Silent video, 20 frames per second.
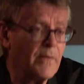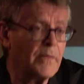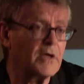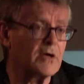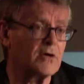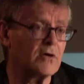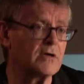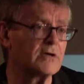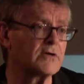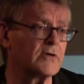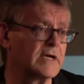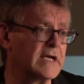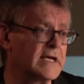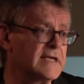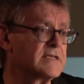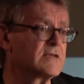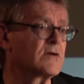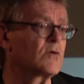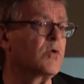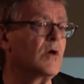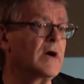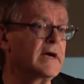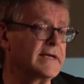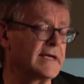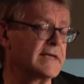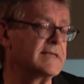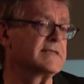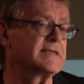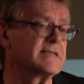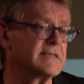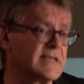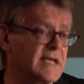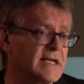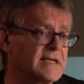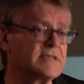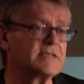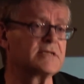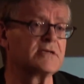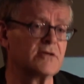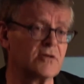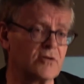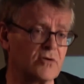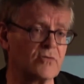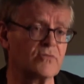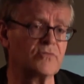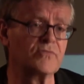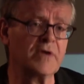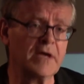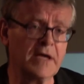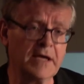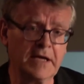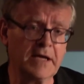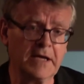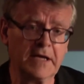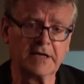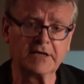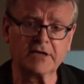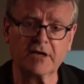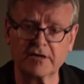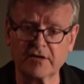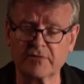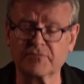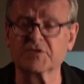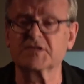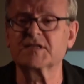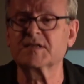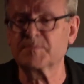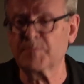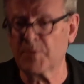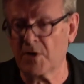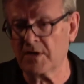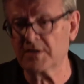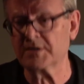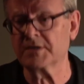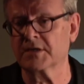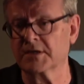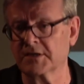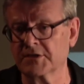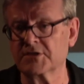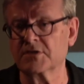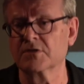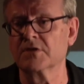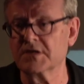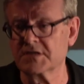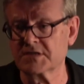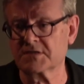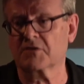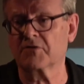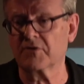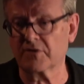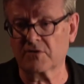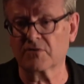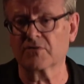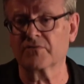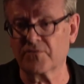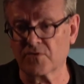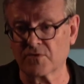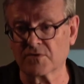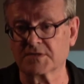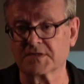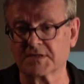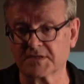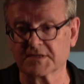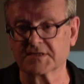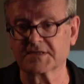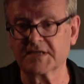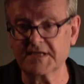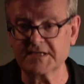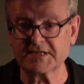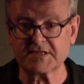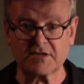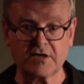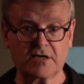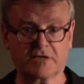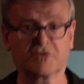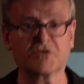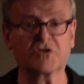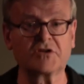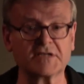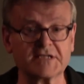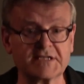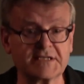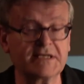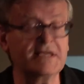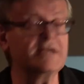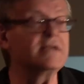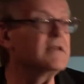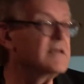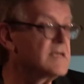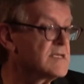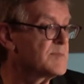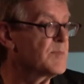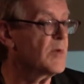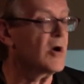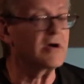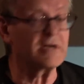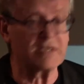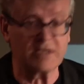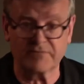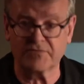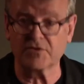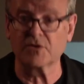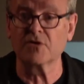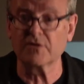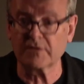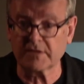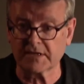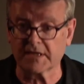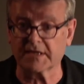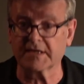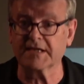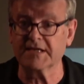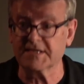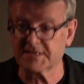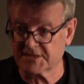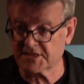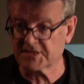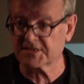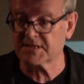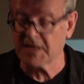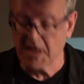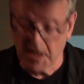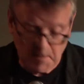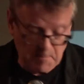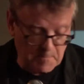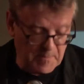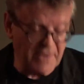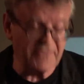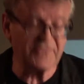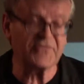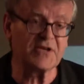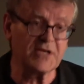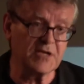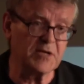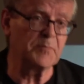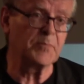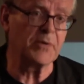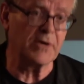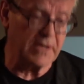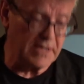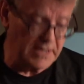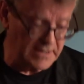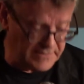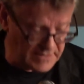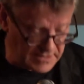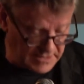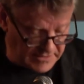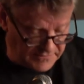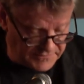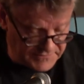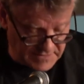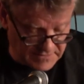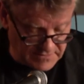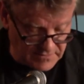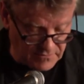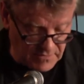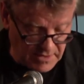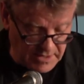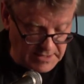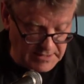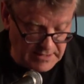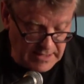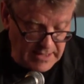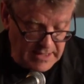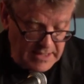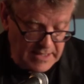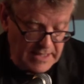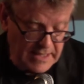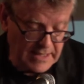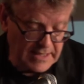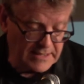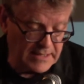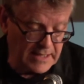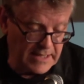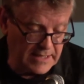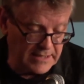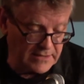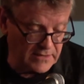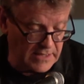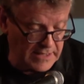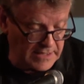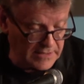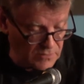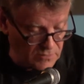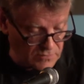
the contrary, he's quite a sensitive kind of respondent to historical forces. He's kind of, you can see it in his body if you look at it. He's just buffeted by the left and the right at all